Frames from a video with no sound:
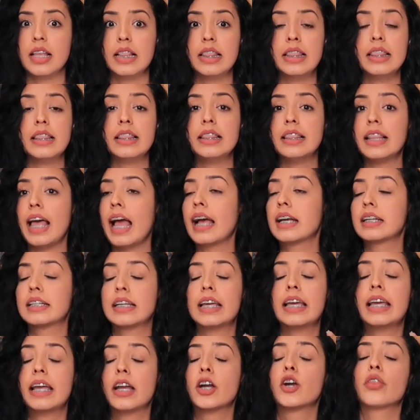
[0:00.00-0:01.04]
like,
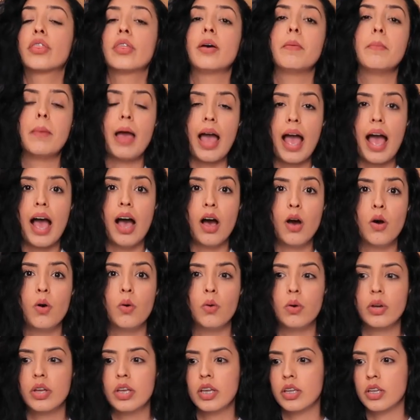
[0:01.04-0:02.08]
hear them
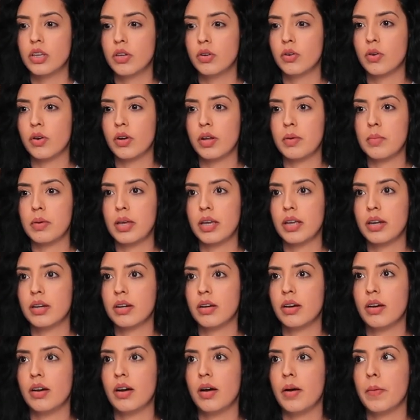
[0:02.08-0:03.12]
out, you know what I mean?
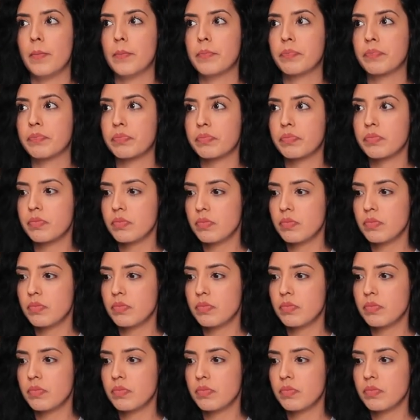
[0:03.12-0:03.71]
Um,